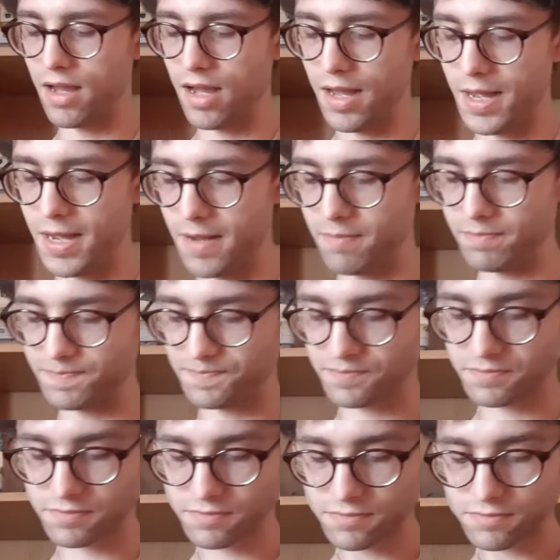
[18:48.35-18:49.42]

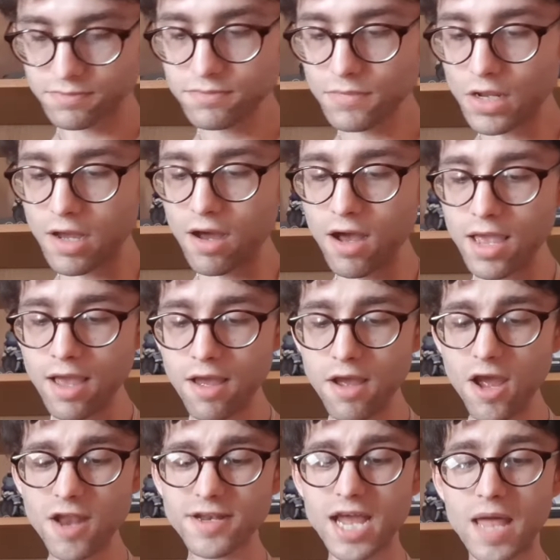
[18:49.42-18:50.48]
I
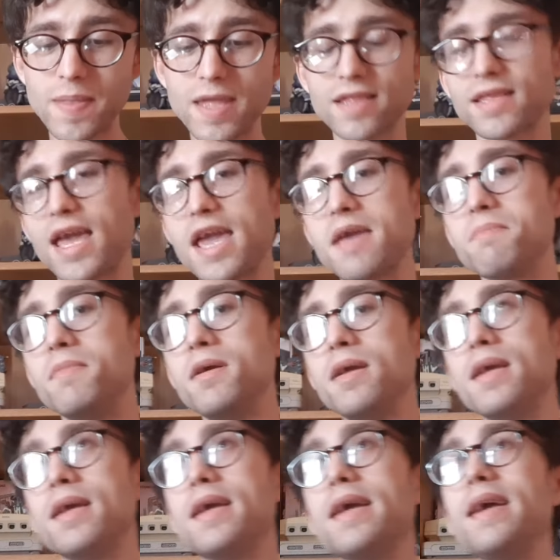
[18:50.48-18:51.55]
heard that this game
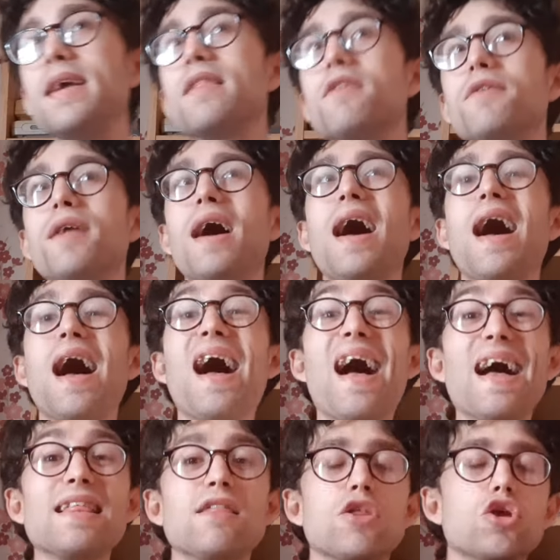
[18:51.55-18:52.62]
isn't
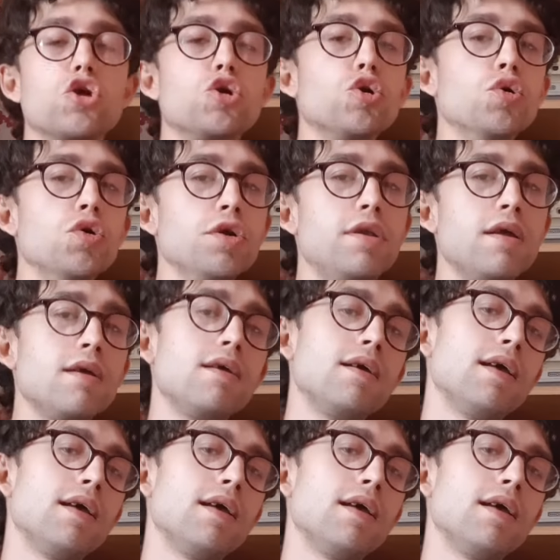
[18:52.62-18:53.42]
as good